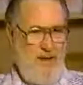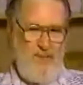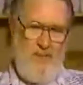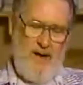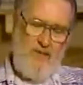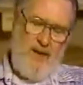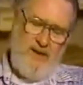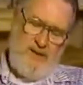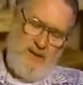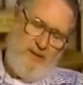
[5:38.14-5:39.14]
By
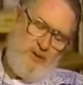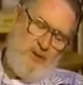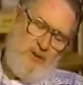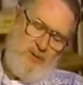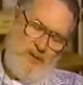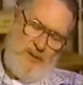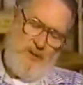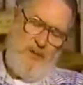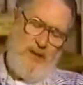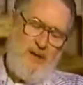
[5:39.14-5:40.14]
raising the stone a little
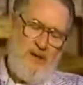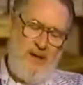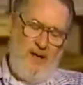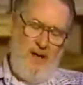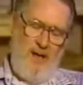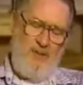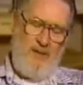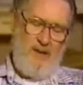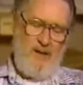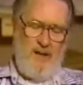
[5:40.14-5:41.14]
bit,
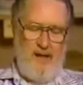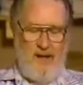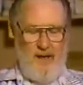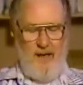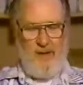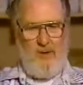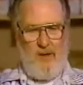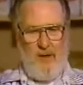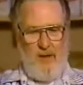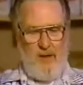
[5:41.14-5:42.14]
we can get a
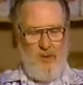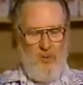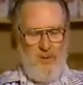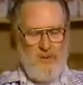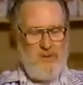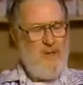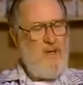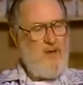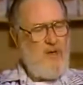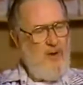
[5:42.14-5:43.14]
coarse
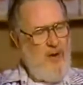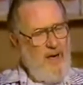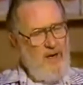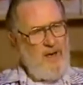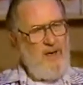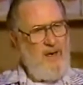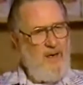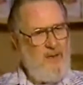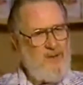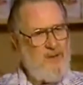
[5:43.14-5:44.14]
grain
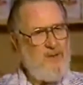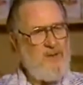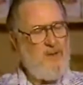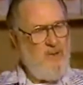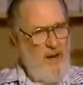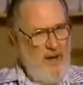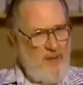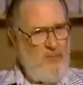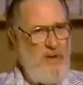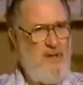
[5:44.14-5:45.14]
such as a
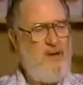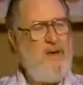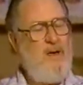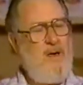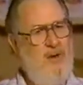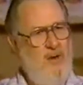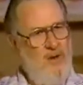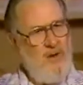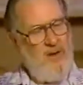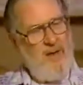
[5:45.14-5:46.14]
cracked wheat
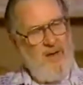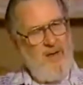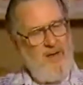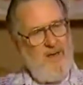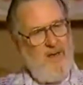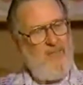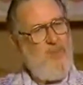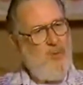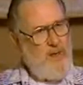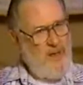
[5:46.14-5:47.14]
or a
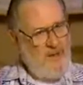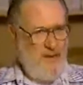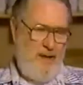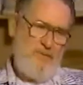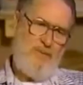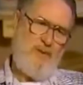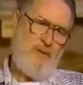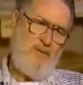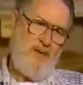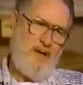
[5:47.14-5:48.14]
farina type
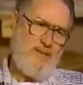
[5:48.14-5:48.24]
grain.